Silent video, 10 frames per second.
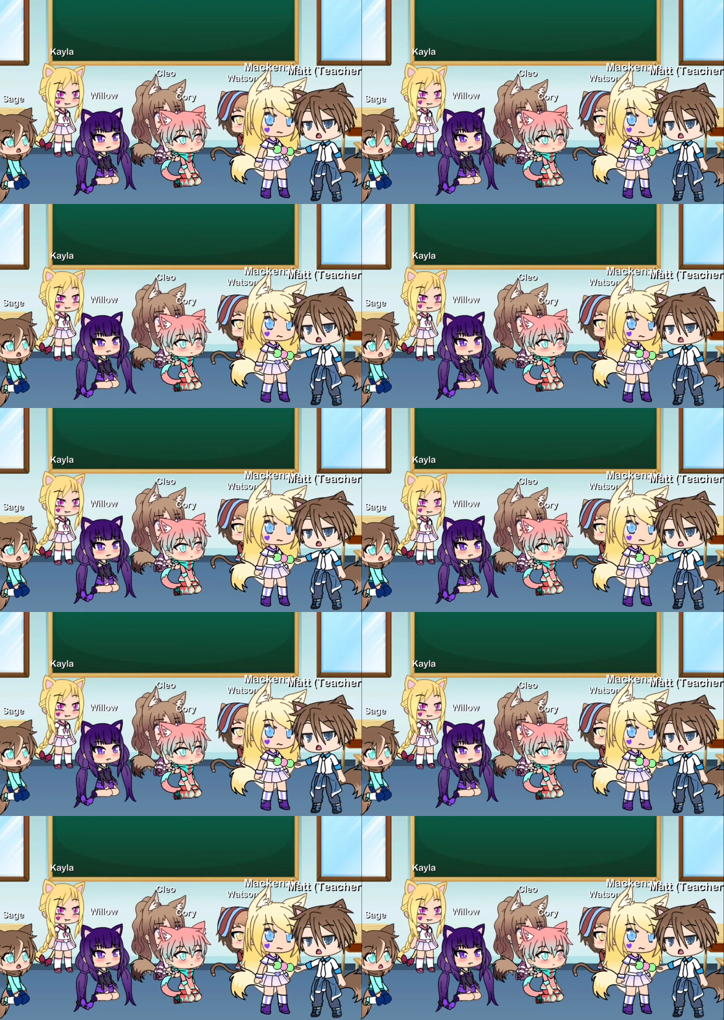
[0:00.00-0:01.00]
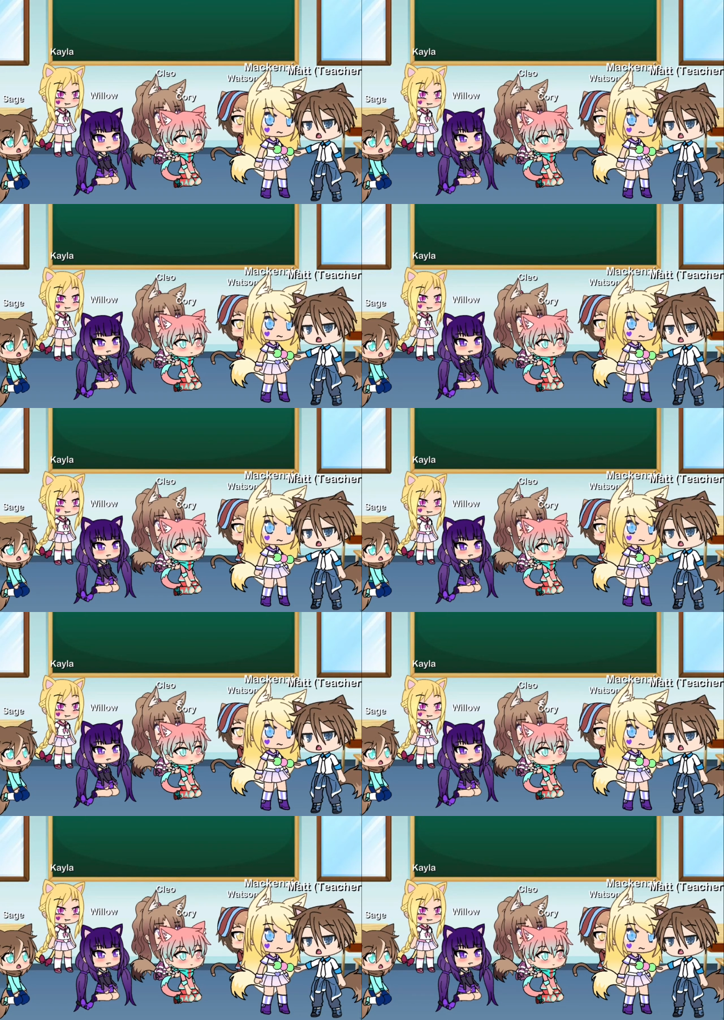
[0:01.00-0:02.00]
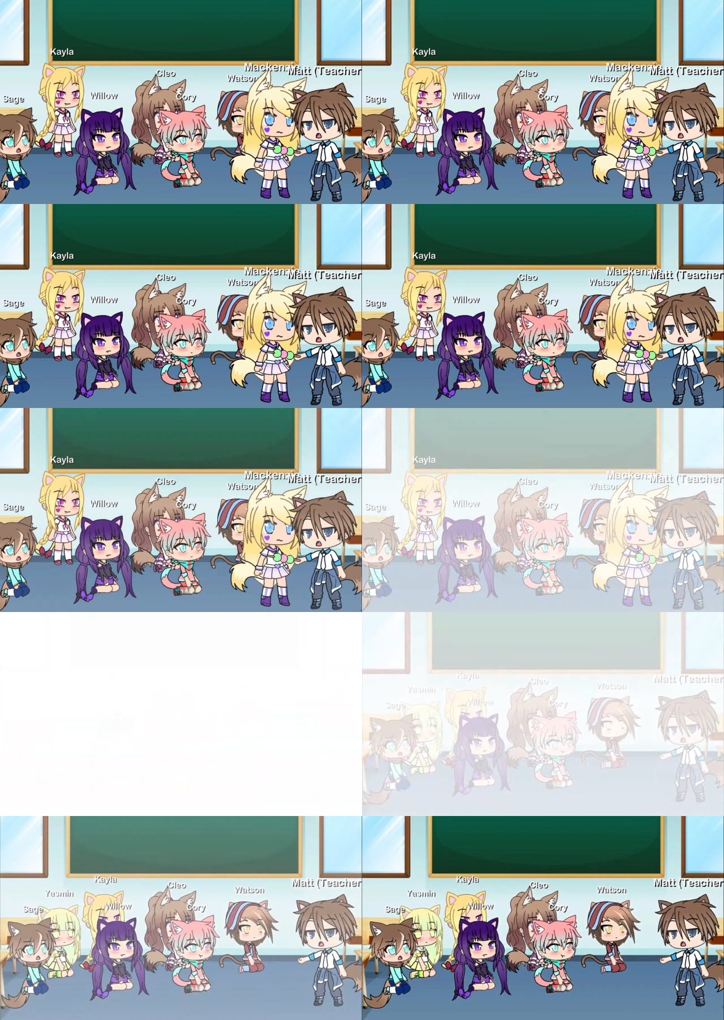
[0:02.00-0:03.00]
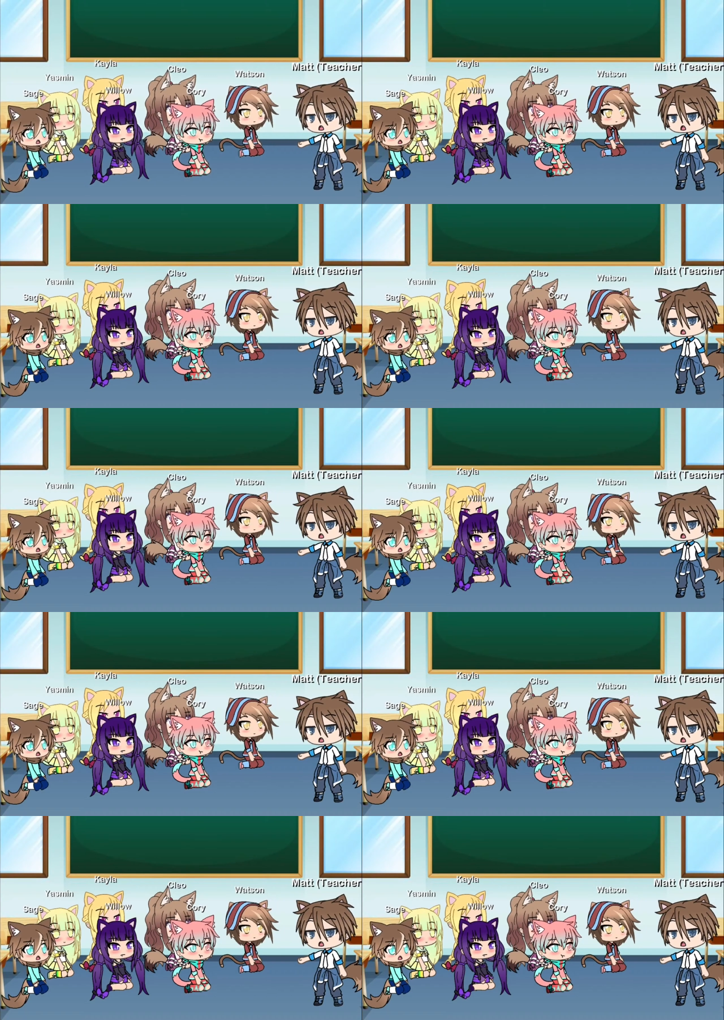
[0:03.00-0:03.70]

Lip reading: Nobody's mouth can be seen.